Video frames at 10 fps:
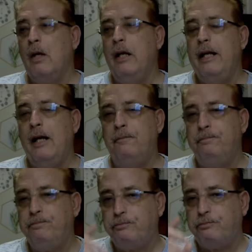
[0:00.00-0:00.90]
Now,
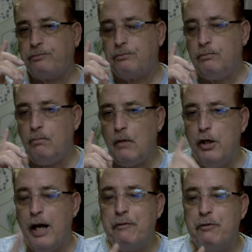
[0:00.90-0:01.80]

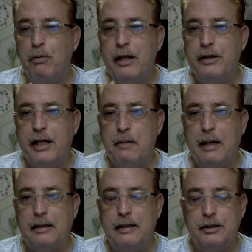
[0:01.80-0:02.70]
you have to really think
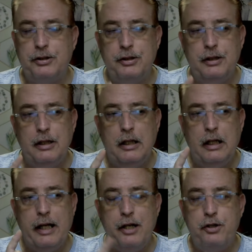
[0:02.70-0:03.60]
about this.
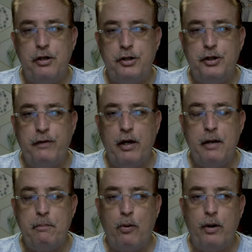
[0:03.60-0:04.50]
Insurance is very
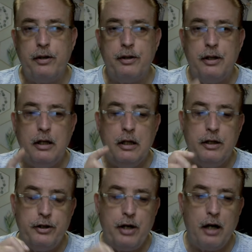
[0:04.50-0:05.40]
important.
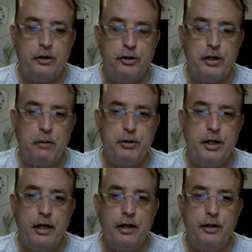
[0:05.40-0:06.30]
The doctors that was
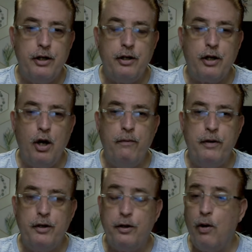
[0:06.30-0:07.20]
here during the
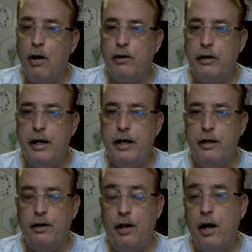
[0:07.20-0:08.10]
COVID are no longer
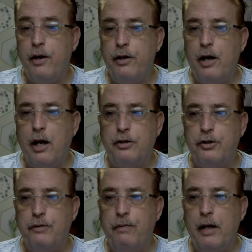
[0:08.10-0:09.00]
here. A lot of the
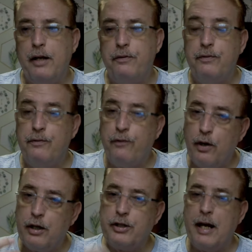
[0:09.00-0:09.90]
doctors have left. For
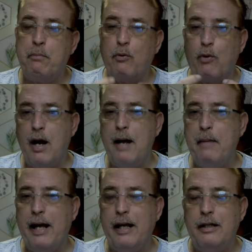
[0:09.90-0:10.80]
an example, where I'm
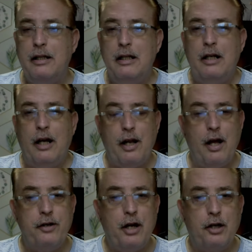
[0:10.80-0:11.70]
at, a
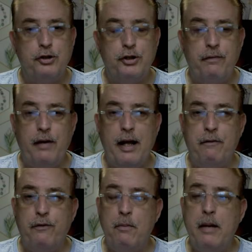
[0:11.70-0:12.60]
lot of doctors have left.
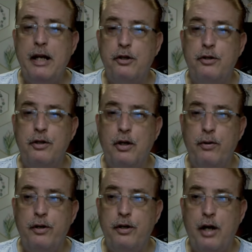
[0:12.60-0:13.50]
For me to go
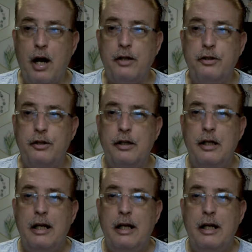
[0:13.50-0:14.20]
to the doctor,